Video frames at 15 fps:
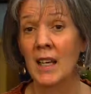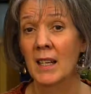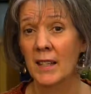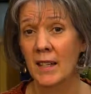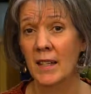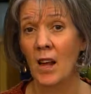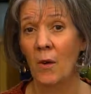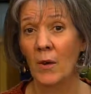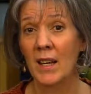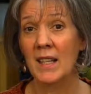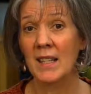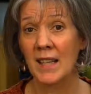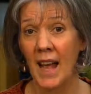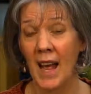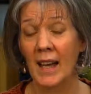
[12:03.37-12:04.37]
to know
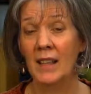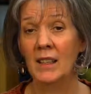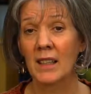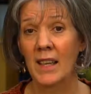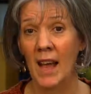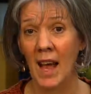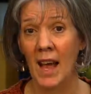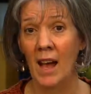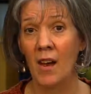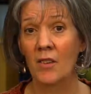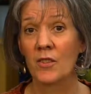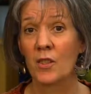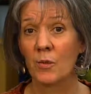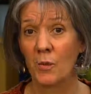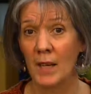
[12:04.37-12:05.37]
exactly how
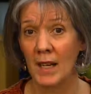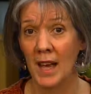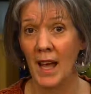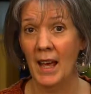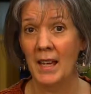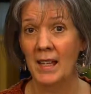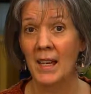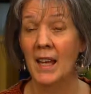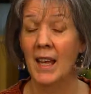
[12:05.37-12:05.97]
to relate